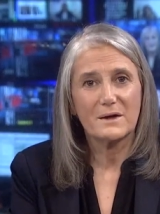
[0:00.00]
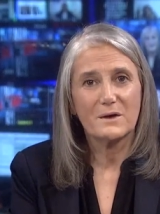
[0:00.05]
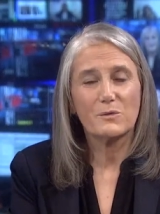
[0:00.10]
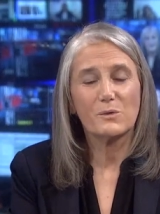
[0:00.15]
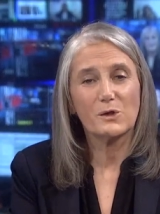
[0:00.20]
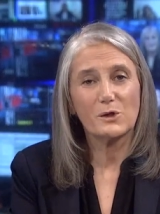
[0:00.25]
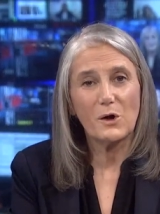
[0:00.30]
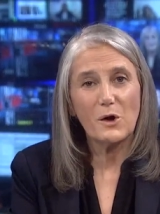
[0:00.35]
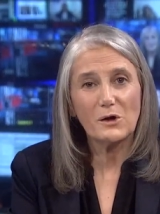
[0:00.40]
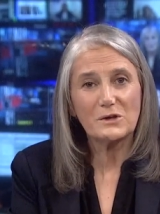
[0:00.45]

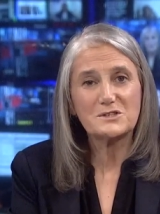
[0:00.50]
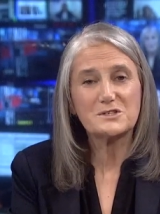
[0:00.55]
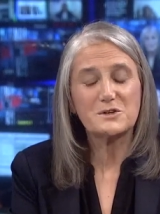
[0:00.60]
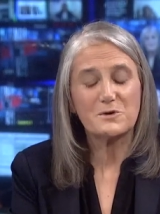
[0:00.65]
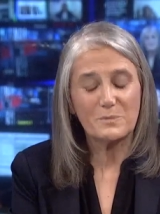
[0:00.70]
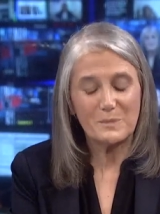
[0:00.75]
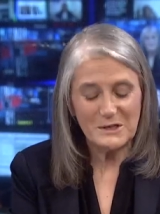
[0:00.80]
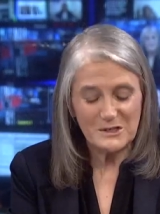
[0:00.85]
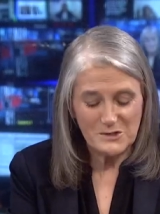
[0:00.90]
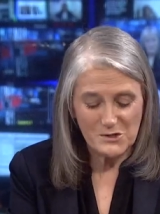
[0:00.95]
We'll
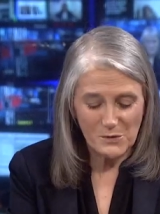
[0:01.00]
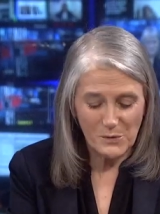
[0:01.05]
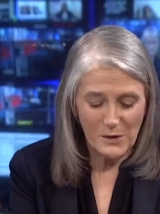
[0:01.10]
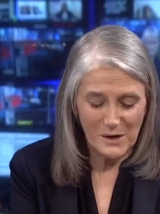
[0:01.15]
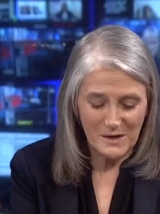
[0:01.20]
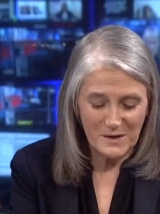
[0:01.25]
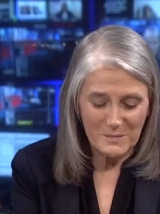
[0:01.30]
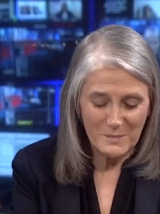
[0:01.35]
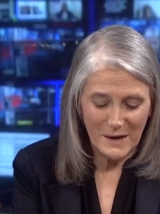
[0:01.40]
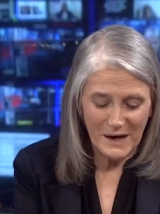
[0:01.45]
also be
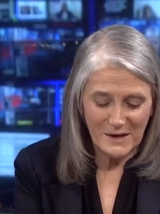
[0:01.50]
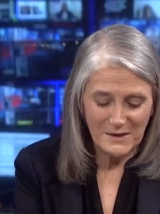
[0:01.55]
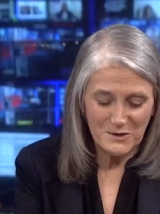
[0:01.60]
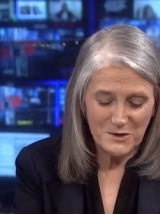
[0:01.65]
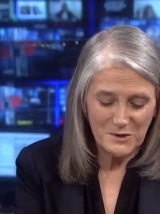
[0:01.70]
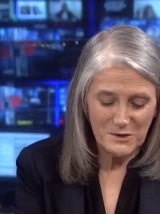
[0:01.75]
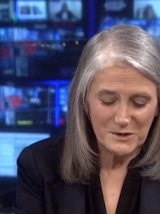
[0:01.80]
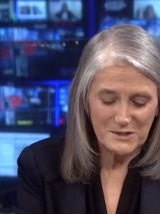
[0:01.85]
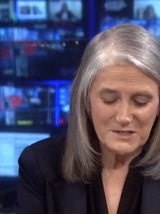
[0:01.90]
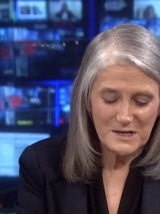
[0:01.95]
joined by
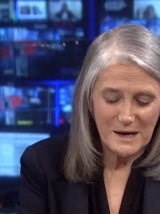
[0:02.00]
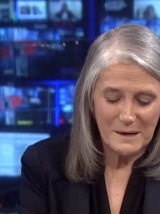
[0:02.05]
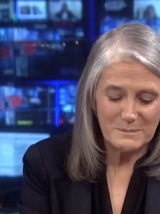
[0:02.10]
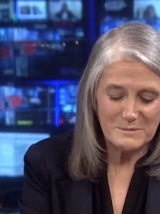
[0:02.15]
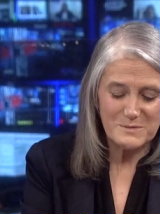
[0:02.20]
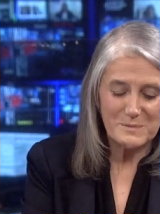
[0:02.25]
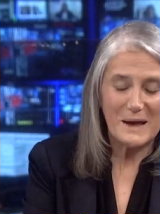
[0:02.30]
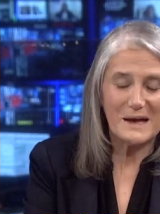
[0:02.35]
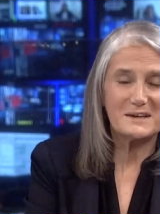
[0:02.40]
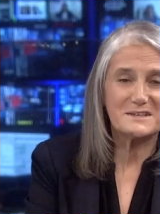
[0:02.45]
New York
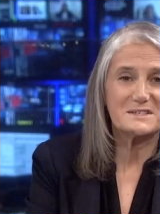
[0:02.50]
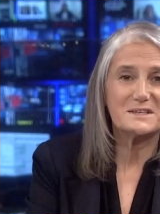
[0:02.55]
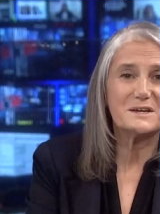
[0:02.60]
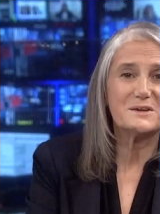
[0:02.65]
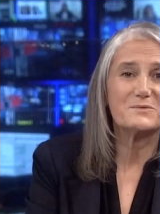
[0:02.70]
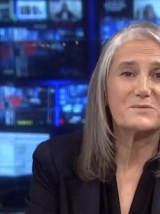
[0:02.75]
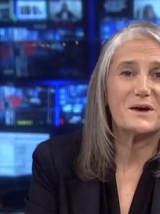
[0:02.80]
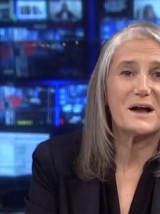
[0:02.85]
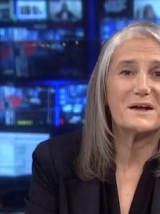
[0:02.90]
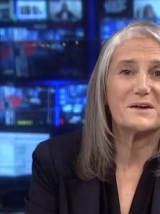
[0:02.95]
Times
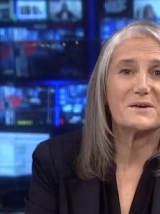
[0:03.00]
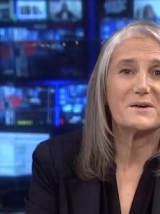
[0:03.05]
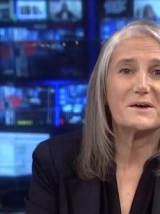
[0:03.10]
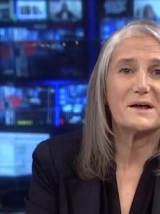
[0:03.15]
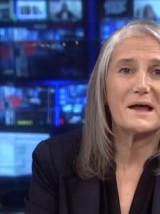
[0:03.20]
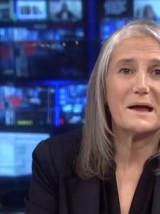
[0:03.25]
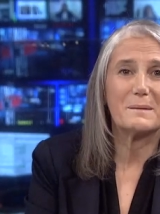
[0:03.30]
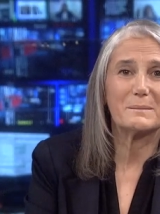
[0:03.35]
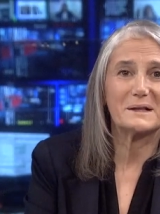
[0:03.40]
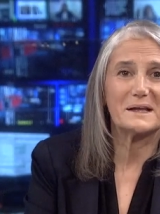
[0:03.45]
Magazine
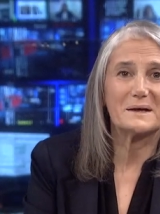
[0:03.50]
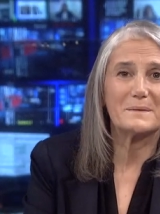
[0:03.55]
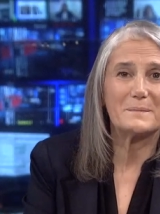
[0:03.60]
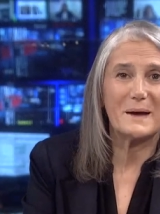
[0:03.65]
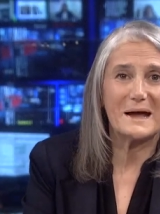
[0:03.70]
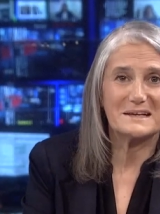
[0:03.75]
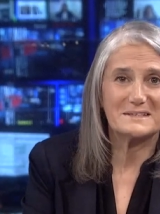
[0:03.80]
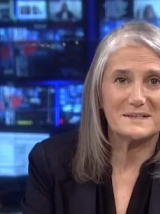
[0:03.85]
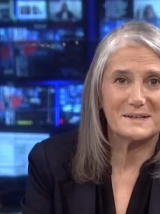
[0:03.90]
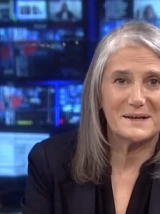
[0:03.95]
writer Emily
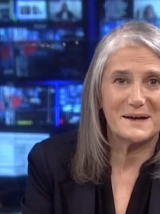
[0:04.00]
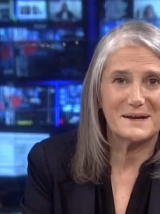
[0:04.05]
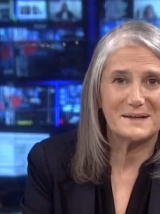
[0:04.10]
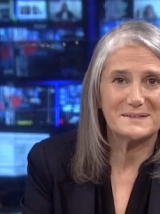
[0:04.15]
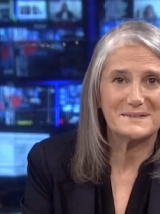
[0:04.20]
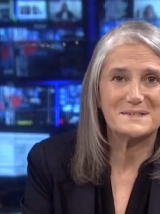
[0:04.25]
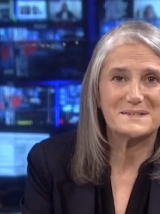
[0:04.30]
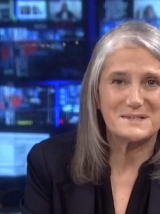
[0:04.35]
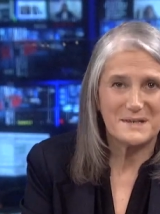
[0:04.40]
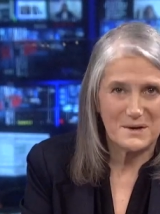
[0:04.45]

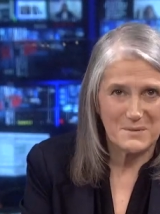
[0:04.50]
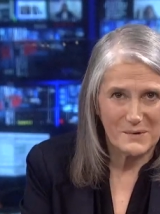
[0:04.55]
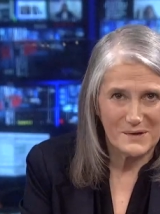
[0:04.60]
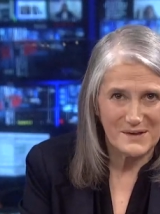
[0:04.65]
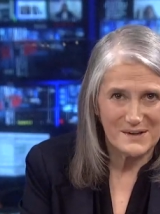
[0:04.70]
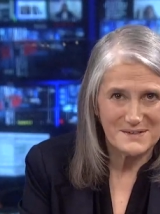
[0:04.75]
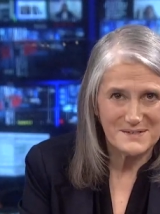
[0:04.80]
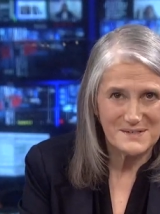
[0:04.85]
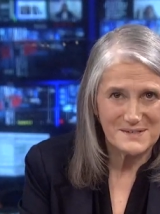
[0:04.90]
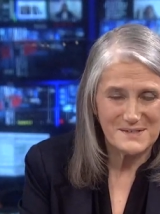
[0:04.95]
Bazelon. Stay with
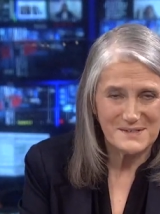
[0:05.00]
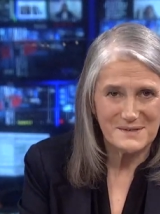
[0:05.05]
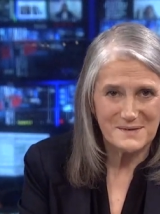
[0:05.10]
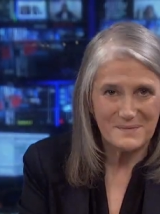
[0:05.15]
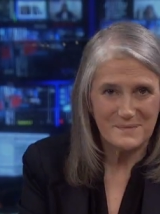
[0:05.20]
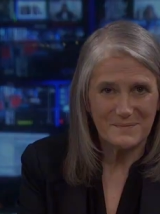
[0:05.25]
us.